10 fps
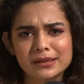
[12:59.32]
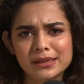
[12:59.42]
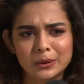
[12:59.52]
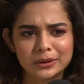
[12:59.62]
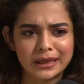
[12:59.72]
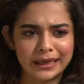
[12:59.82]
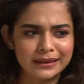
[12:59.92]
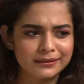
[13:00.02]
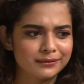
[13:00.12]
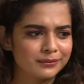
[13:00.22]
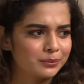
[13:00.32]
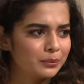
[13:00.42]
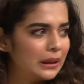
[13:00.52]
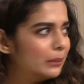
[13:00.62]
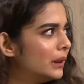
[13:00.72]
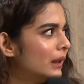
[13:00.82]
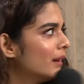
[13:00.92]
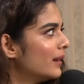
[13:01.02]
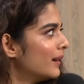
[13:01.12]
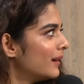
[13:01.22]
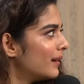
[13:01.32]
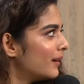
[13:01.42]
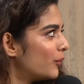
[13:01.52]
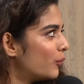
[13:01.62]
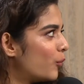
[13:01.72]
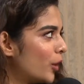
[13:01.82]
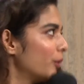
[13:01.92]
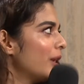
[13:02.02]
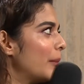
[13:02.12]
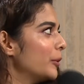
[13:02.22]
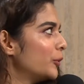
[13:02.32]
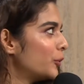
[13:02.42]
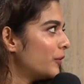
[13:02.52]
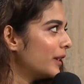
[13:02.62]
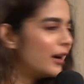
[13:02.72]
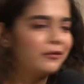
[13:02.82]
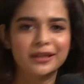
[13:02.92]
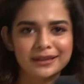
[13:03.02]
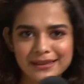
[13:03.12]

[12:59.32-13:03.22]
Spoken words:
down the line, maybe what will happen to Dhruv and Kavya? And